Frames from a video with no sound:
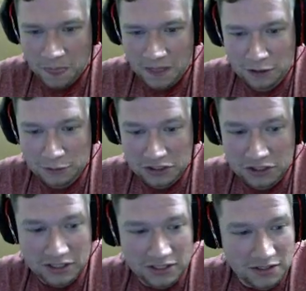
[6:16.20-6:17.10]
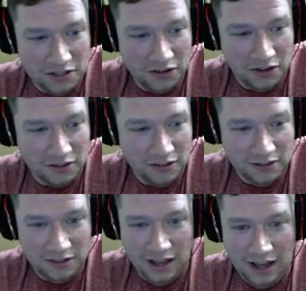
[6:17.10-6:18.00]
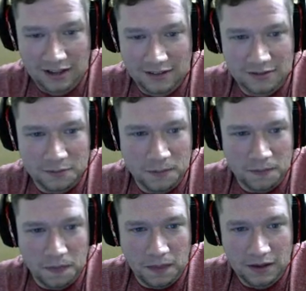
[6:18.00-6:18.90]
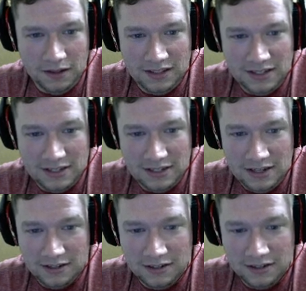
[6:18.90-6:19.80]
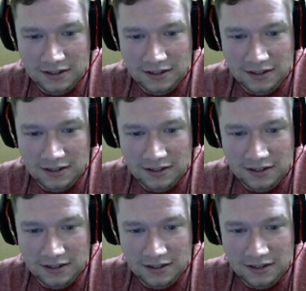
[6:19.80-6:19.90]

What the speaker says: just look at this interior. Look at these seats. Look.